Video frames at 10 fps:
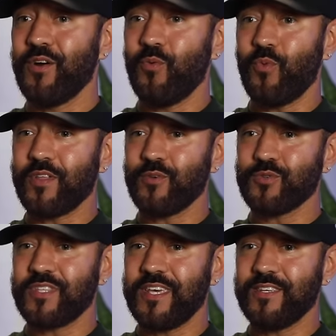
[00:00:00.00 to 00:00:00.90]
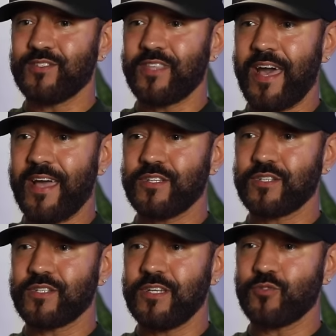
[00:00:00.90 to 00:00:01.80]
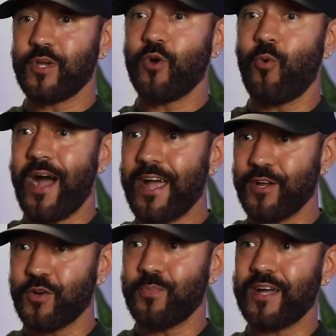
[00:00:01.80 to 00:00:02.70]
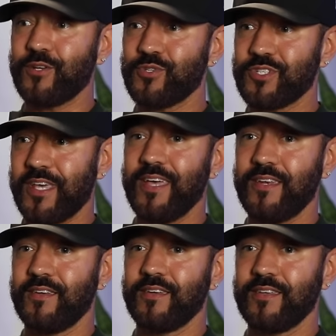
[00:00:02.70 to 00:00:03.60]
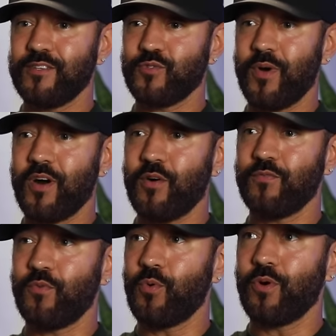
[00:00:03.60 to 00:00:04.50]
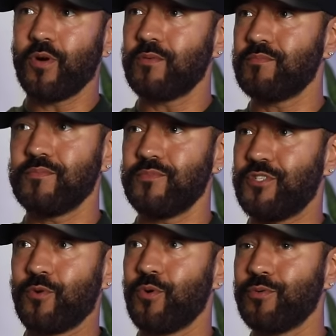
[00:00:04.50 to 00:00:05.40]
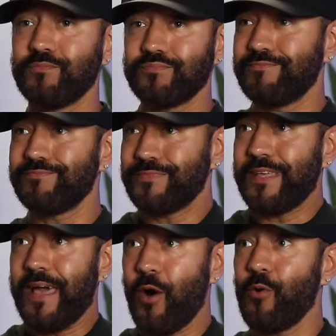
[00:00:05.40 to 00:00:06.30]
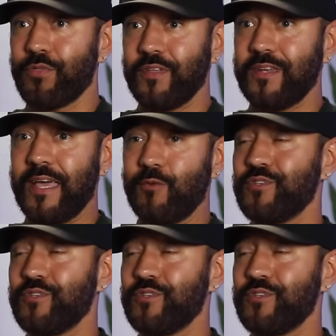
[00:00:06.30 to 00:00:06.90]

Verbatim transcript: one of those things that is required by your skin as well for general health and, and